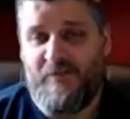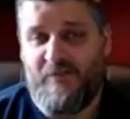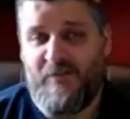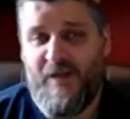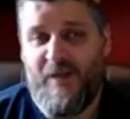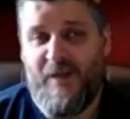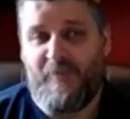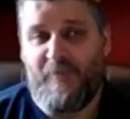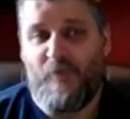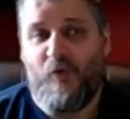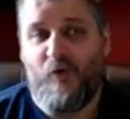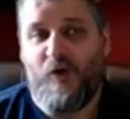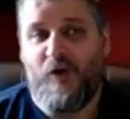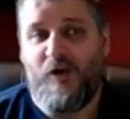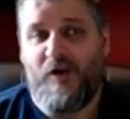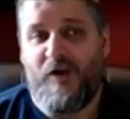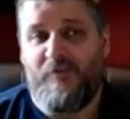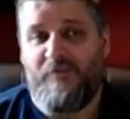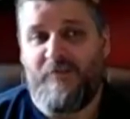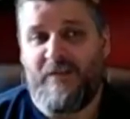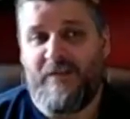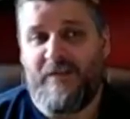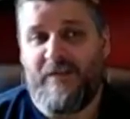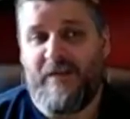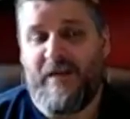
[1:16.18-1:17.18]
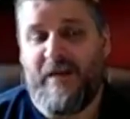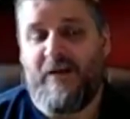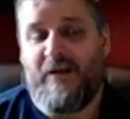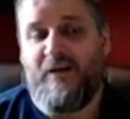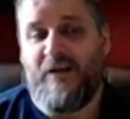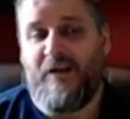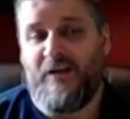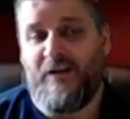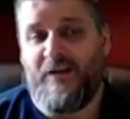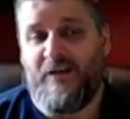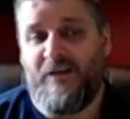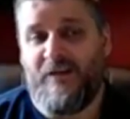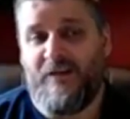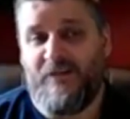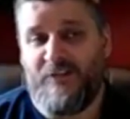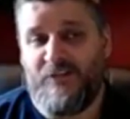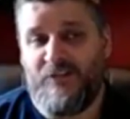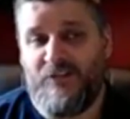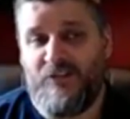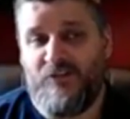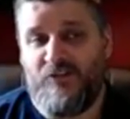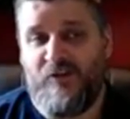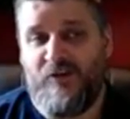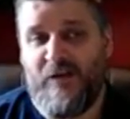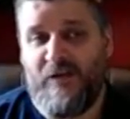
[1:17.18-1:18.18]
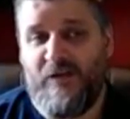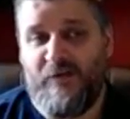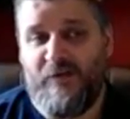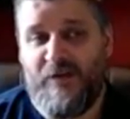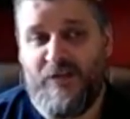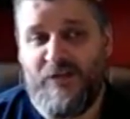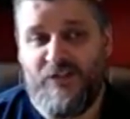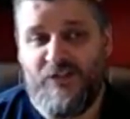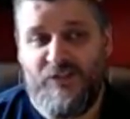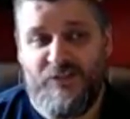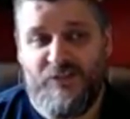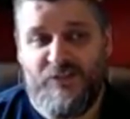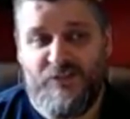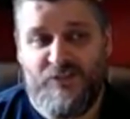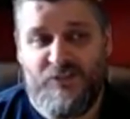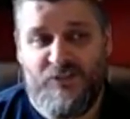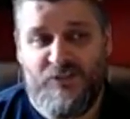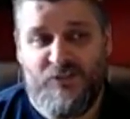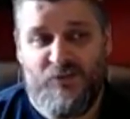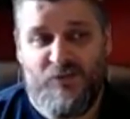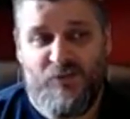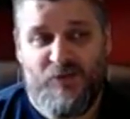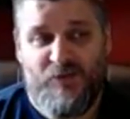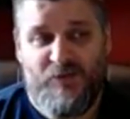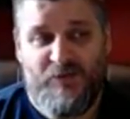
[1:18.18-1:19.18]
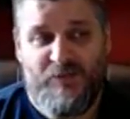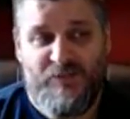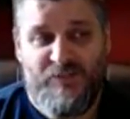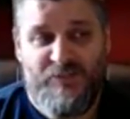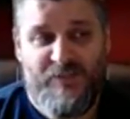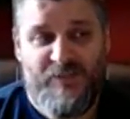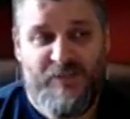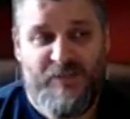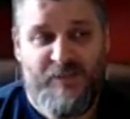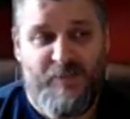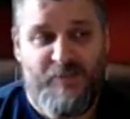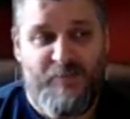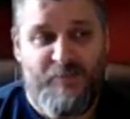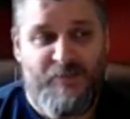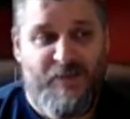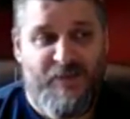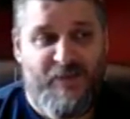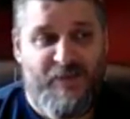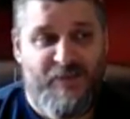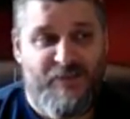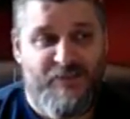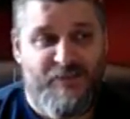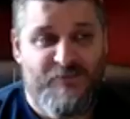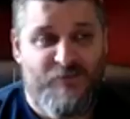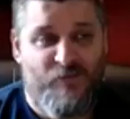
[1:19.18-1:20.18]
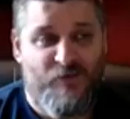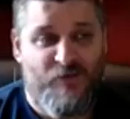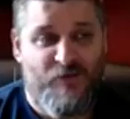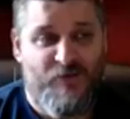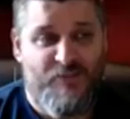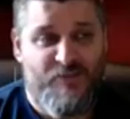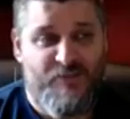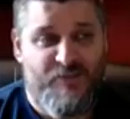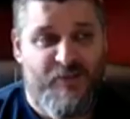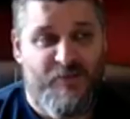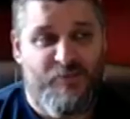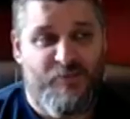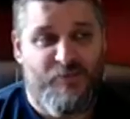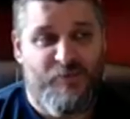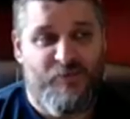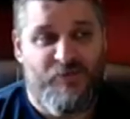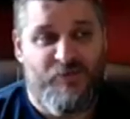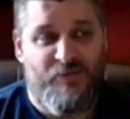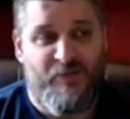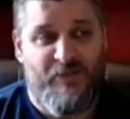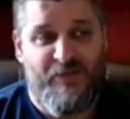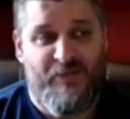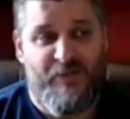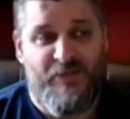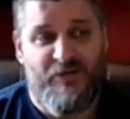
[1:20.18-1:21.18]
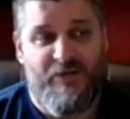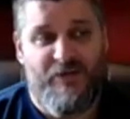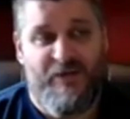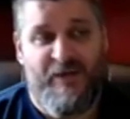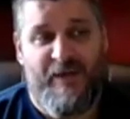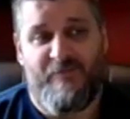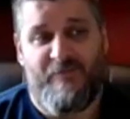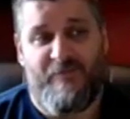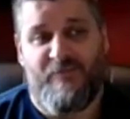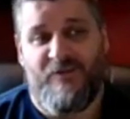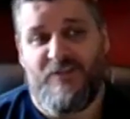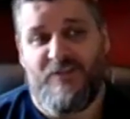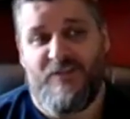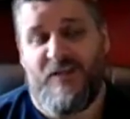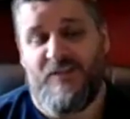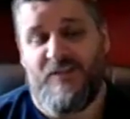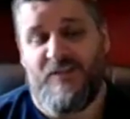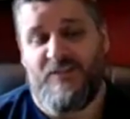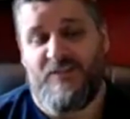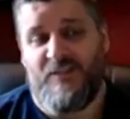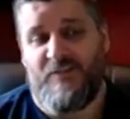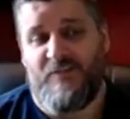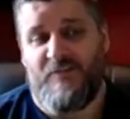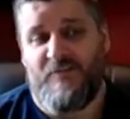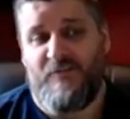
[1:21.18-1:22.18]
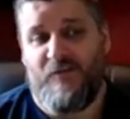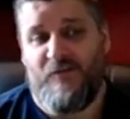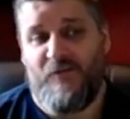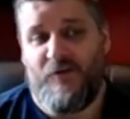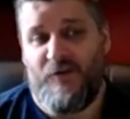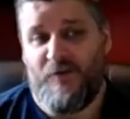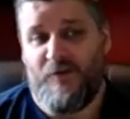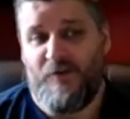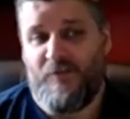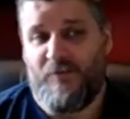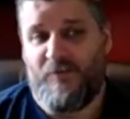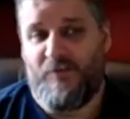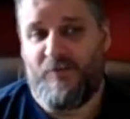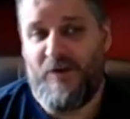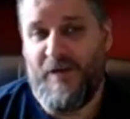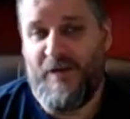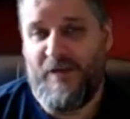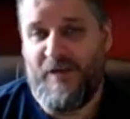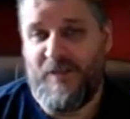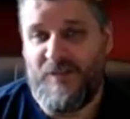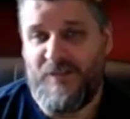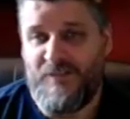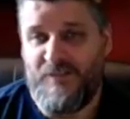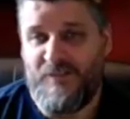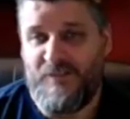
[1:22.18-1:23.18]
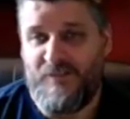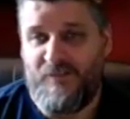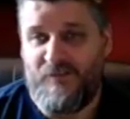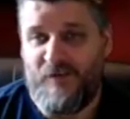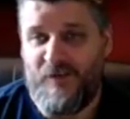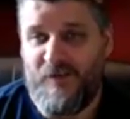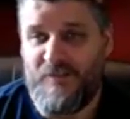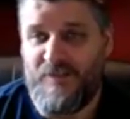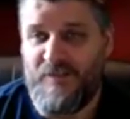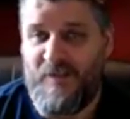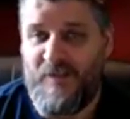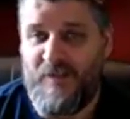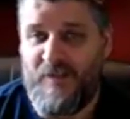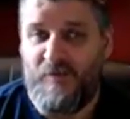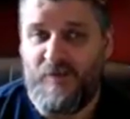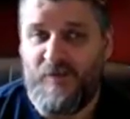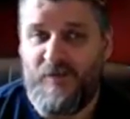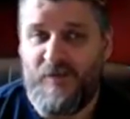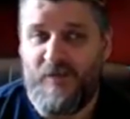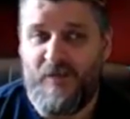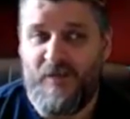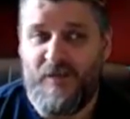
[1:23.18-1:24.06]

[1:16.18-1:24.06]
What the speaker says: more of the area in the screen region to set up things, for example, like your advertising for your brands, for example,